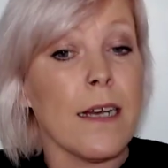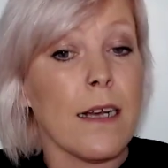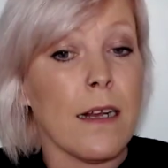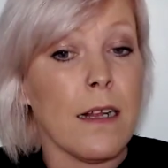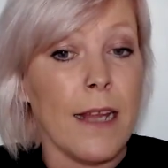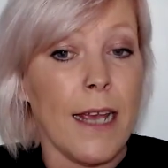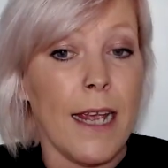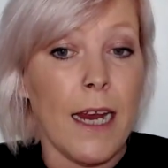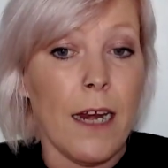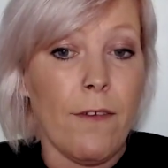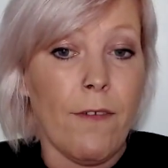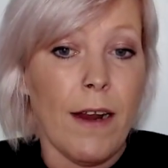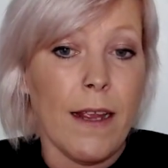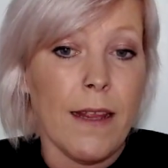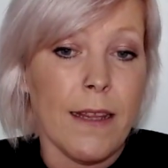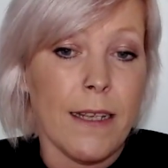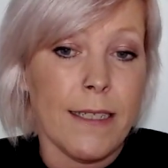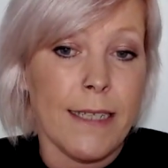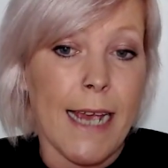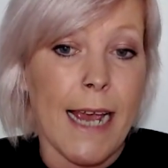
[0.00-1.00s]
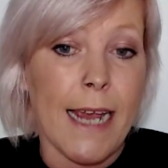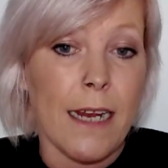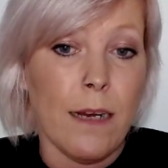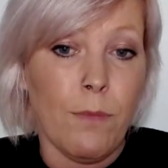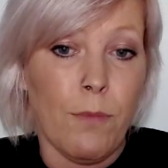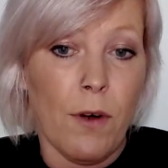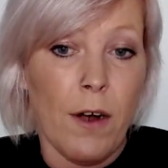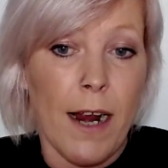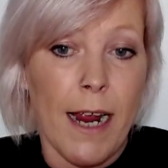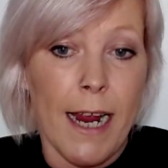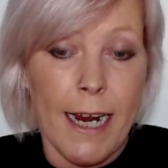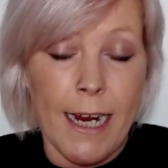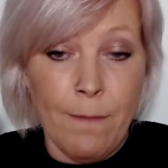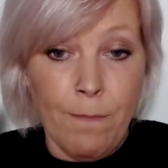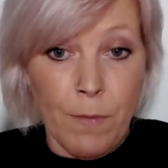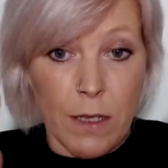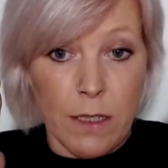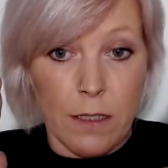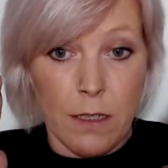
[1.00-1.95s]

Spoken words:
clearing the debris